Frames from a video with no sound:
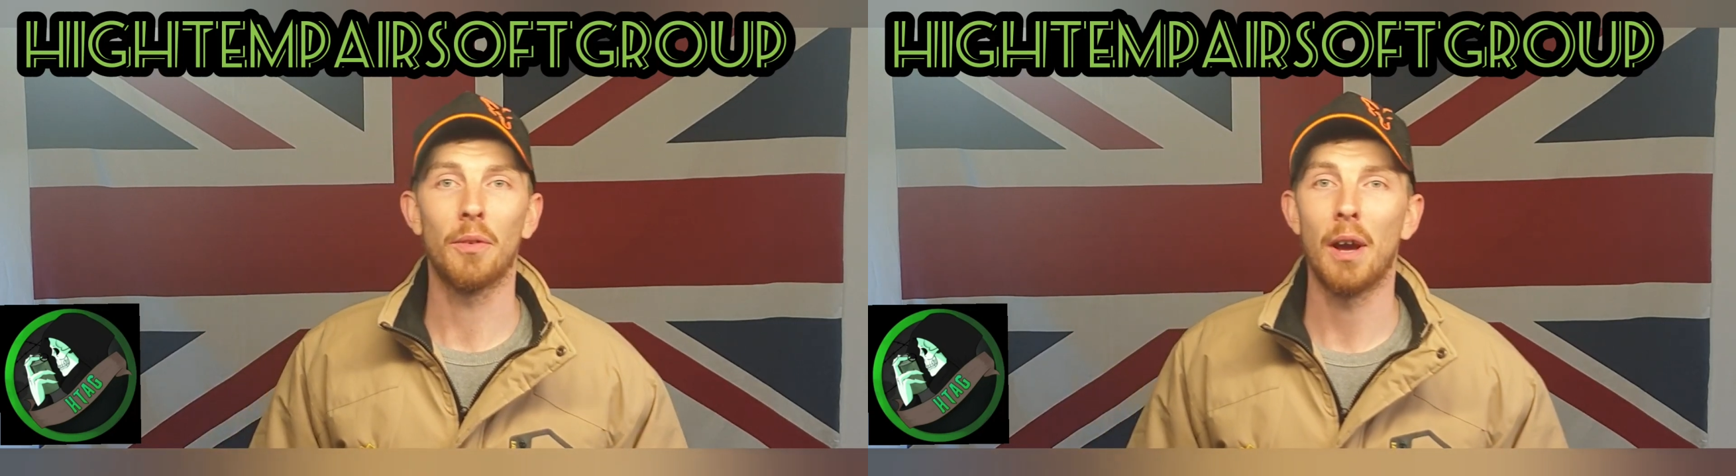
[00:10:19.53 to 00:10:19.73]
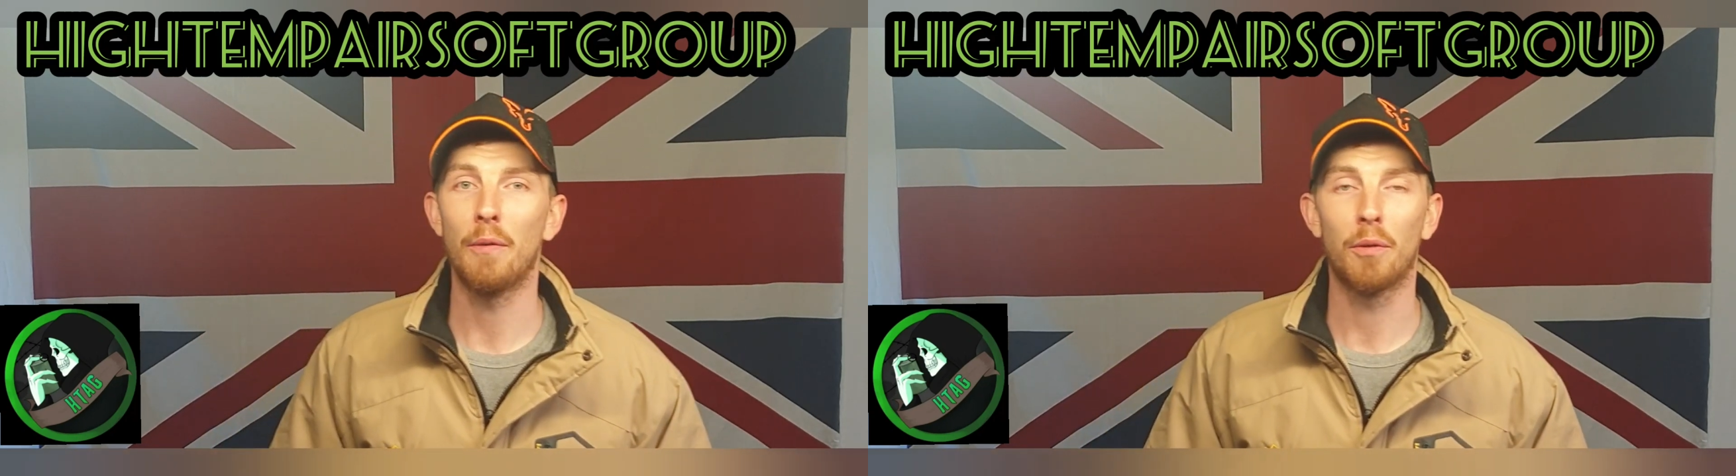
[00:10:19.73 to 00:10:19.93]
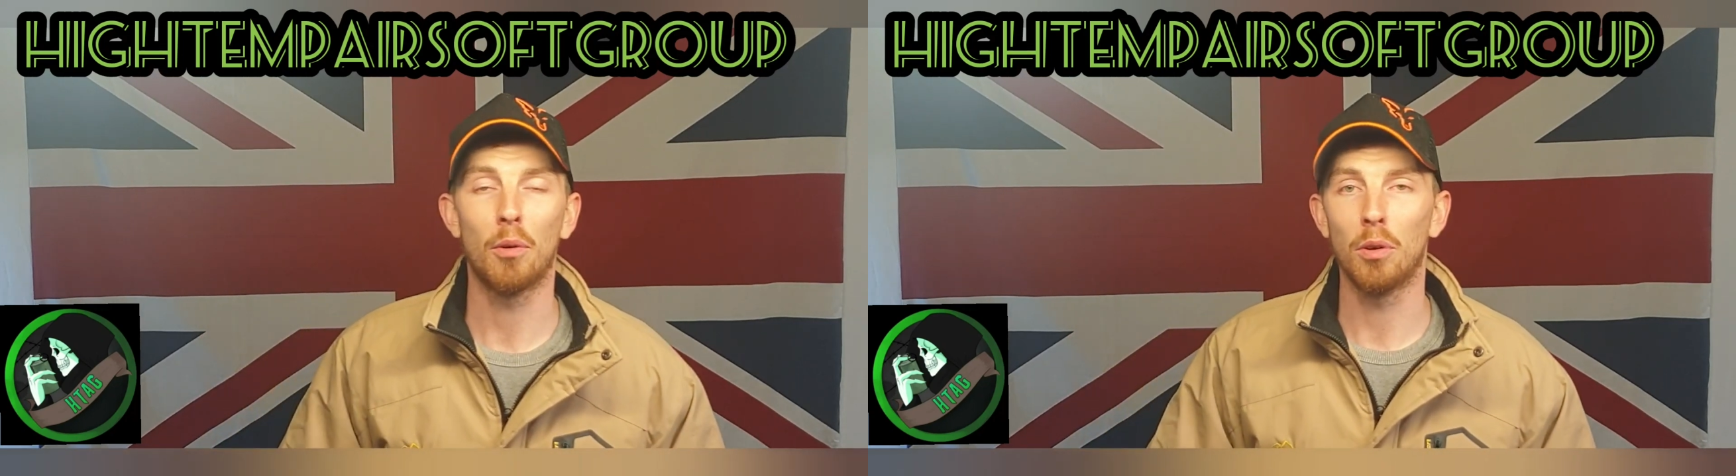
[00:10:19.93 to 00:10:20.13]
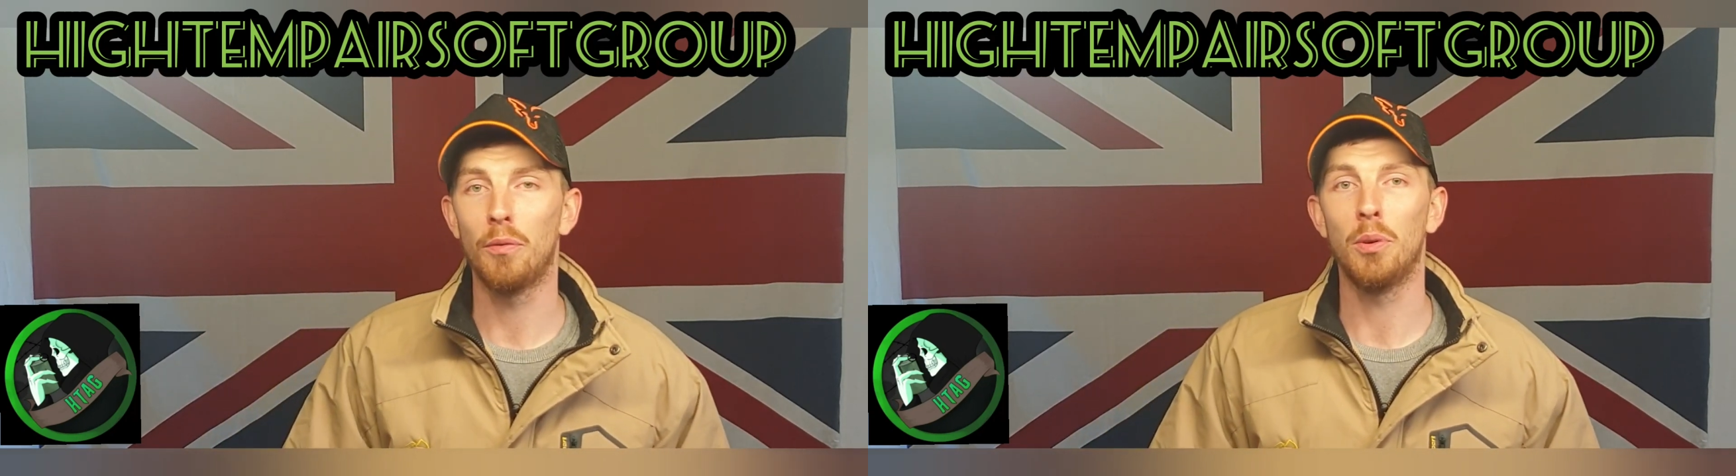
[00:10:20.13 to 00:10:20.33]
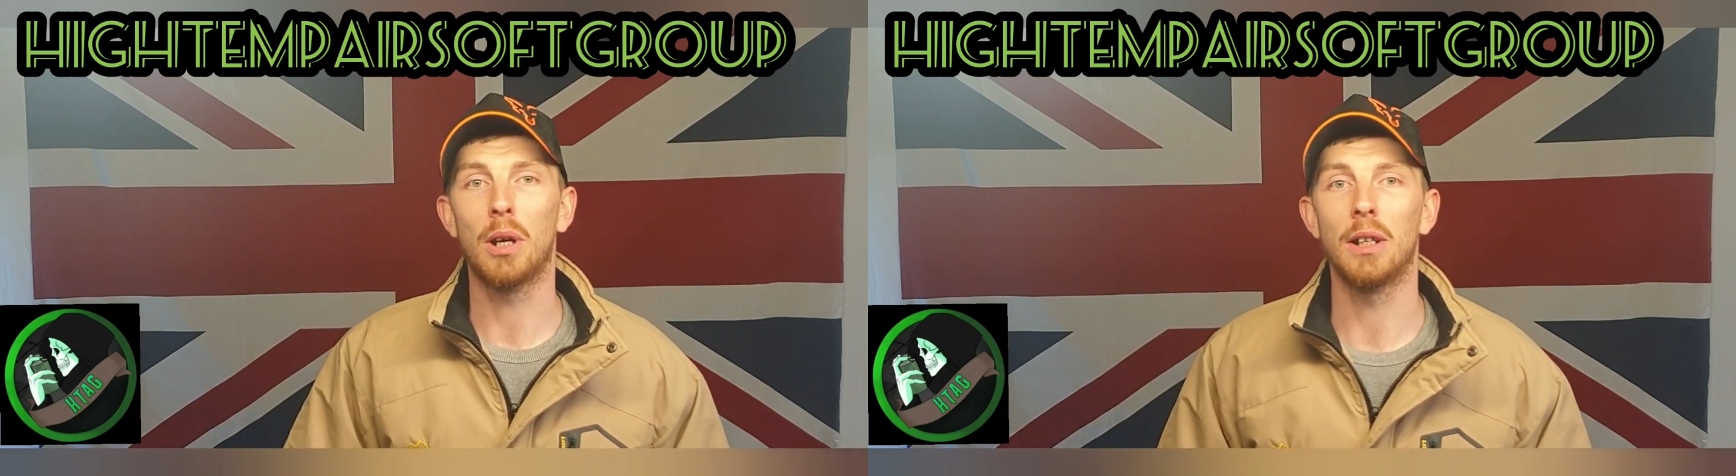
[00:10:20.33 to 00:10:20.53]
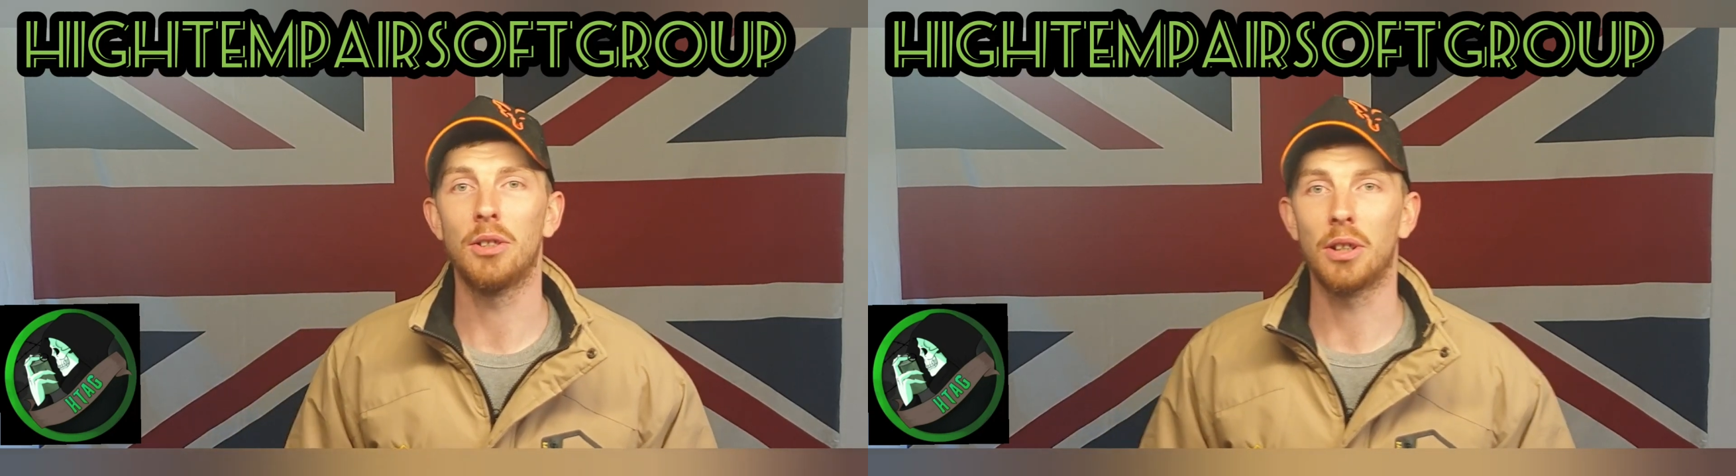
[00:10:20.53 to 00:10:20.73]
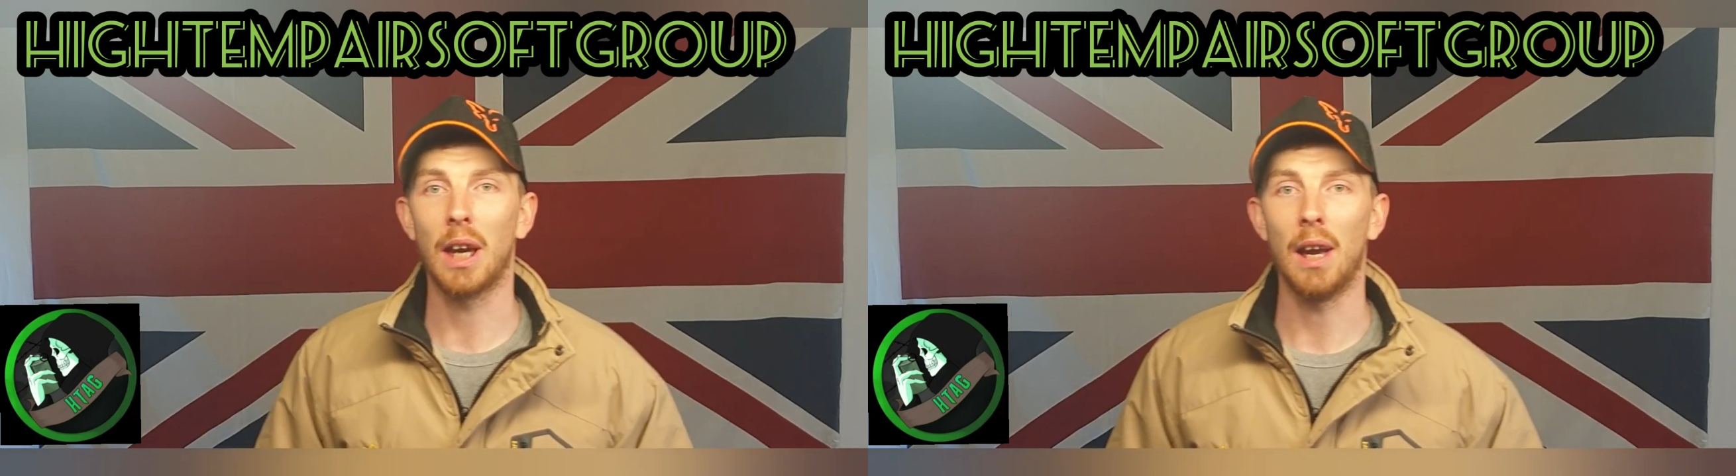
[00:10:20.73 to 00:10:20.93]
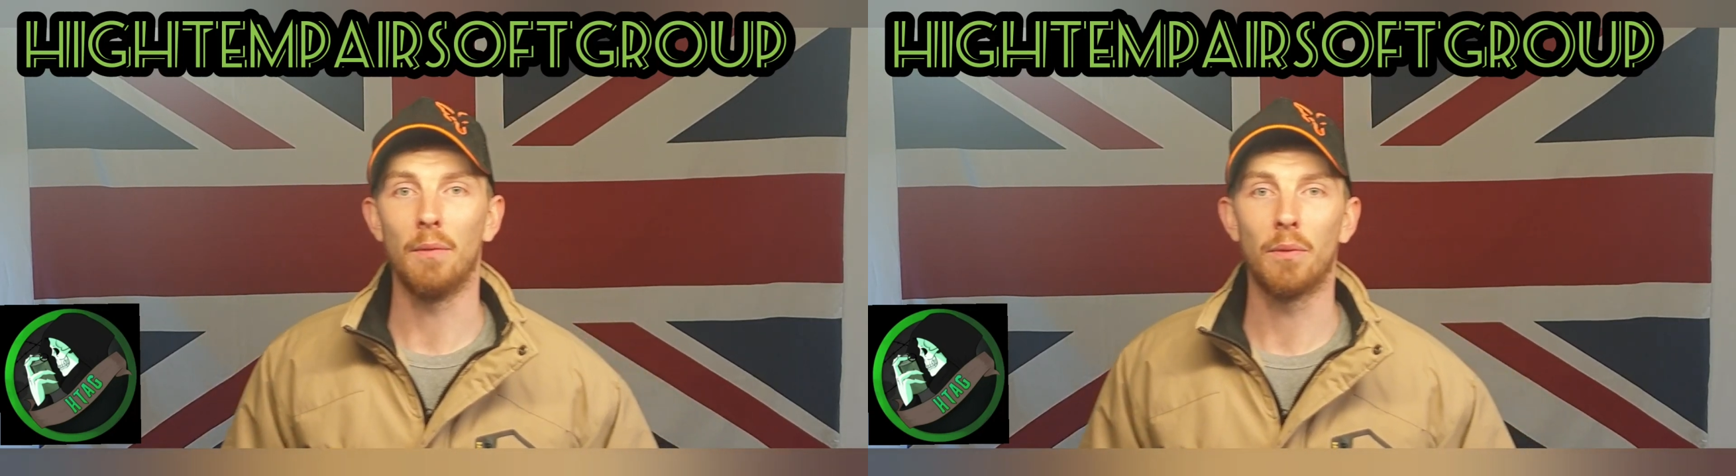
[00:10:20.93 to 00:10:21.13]
there for all of you guys to
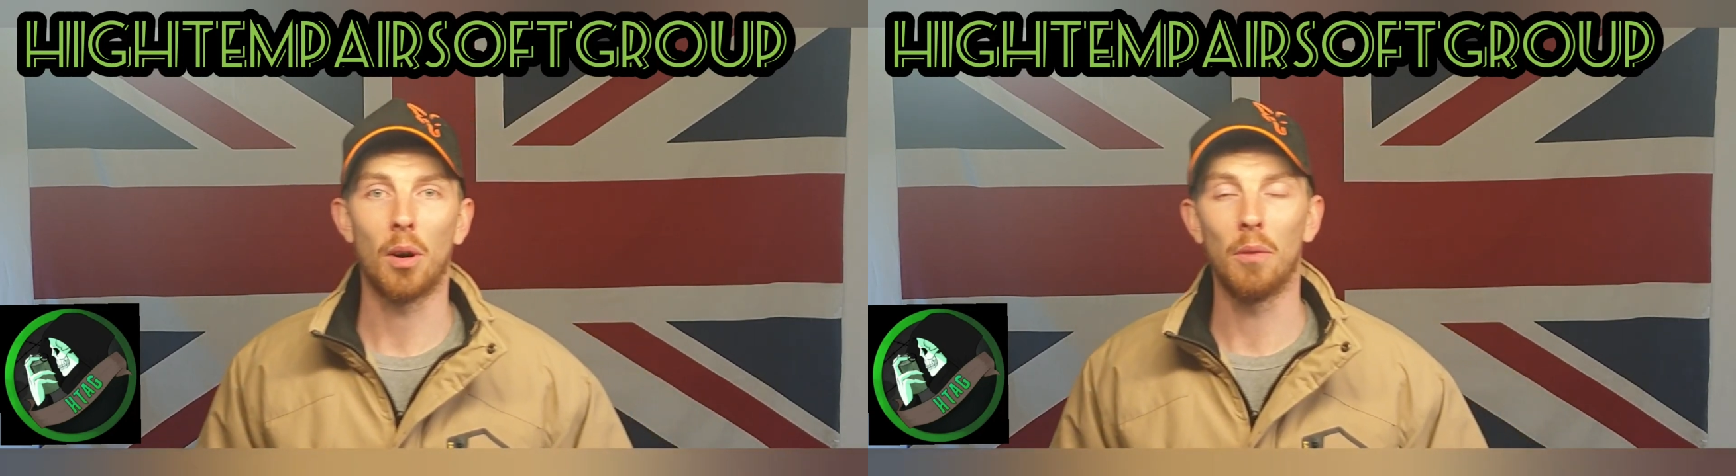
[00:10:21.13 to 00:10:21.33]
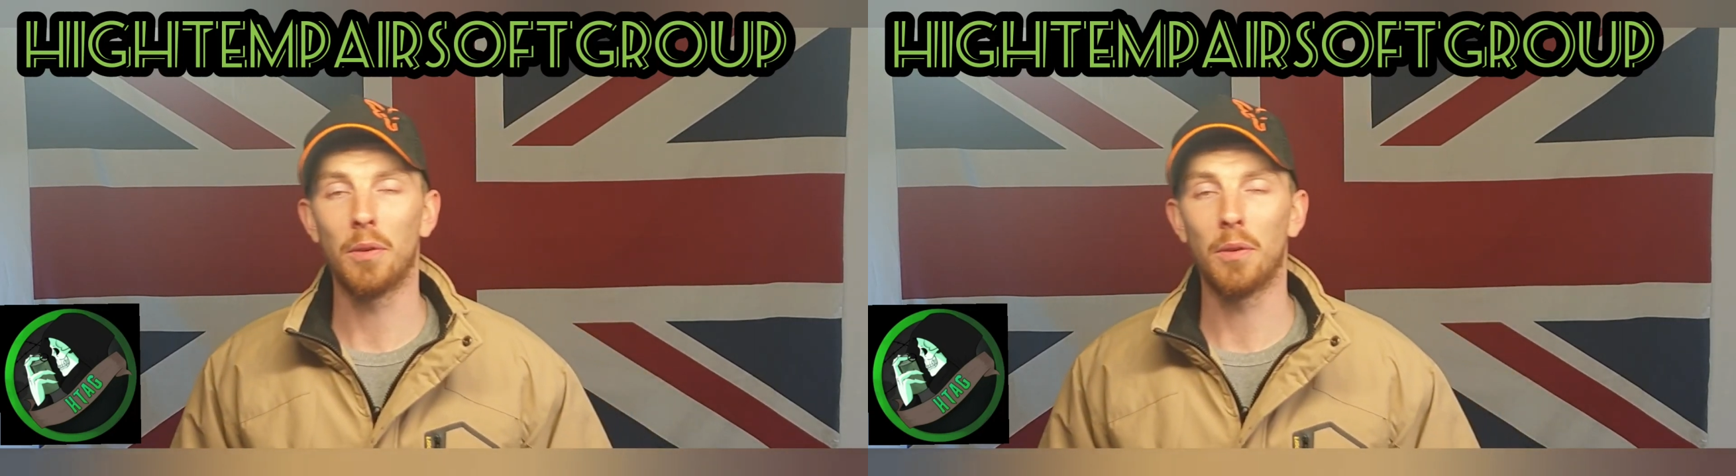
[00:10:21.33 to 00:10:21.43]
get involved.